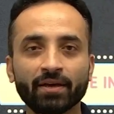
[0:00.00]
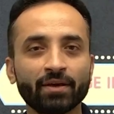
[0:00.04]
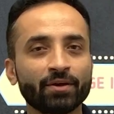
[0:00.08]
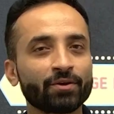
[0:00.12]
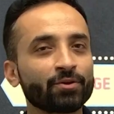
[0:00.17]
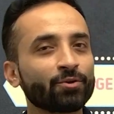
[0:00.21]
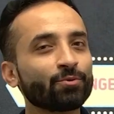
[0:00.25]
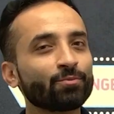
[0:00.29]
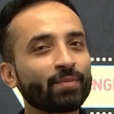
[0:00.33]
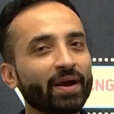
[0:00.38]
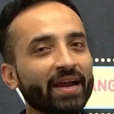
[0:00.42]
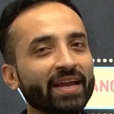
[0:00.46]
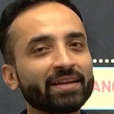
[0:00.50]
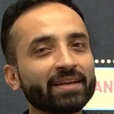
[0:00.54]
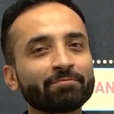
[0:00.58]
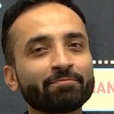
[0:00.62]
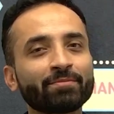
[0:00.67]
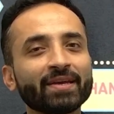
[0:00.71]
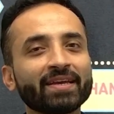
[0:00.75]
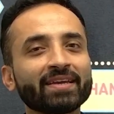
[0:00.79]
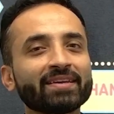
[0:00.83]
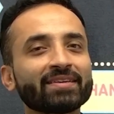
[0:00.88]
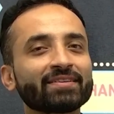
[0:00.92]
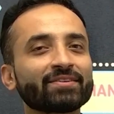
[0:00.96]
You might
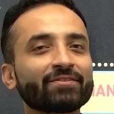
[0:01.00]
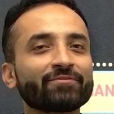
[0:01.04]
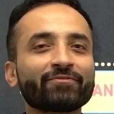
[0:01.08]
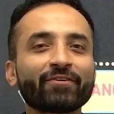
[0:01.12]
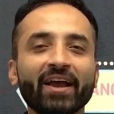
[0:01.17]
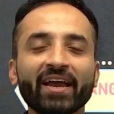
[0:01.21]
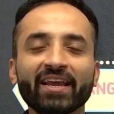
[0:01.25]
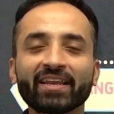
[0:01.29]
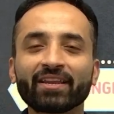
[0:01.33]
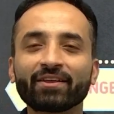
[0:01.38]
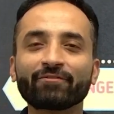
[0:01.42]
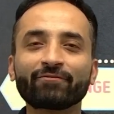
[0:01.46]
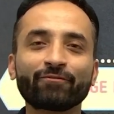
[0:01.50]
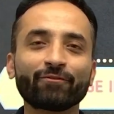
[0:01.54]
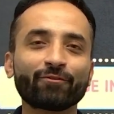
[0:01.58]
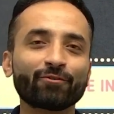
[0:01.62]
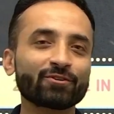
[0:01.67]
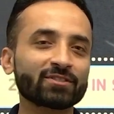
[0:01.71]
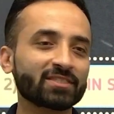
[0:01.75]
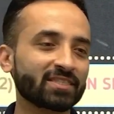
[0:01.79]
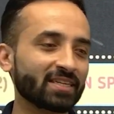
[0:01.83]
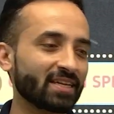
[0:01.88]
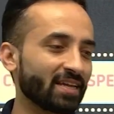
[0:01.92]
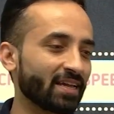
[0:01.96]
be defining force